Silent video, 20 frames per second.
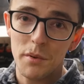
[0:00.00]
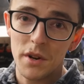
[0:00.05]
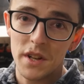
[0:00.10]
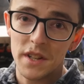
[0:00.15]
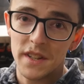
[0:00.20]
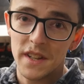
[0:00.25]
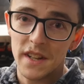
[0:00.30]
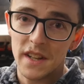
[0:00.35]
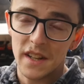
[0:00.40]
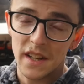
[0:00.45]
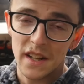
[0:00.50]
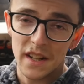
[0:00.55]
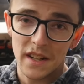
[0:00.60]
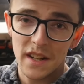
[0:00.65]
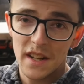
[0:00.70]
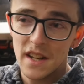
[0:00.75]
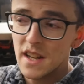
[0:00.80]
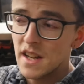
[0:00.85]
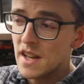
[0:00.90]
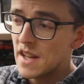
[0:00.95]
printing and
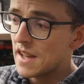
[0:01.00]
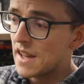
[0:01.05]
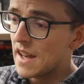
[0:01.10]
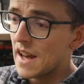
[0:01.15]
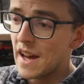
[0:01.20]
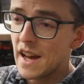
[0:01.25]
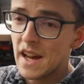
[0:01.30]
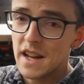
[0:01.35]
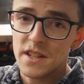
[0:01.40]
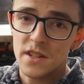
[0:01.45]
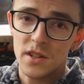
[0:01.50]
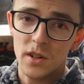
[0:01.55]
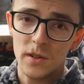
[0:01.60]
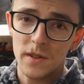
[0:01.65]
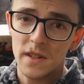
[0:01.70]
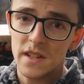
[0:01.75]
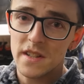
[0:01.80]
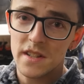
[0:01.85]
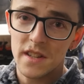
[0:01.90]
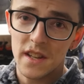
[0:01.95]
CAD and all
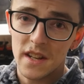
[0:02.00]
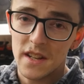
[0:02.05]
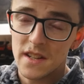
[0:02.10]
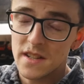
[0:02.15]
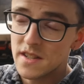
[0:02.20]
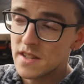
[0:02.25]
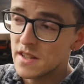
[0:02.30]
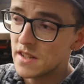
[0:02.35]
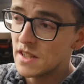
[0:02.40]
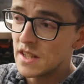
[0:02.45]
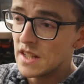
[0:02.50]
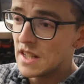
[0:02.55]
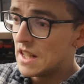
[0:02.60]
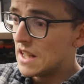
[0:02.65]
these things that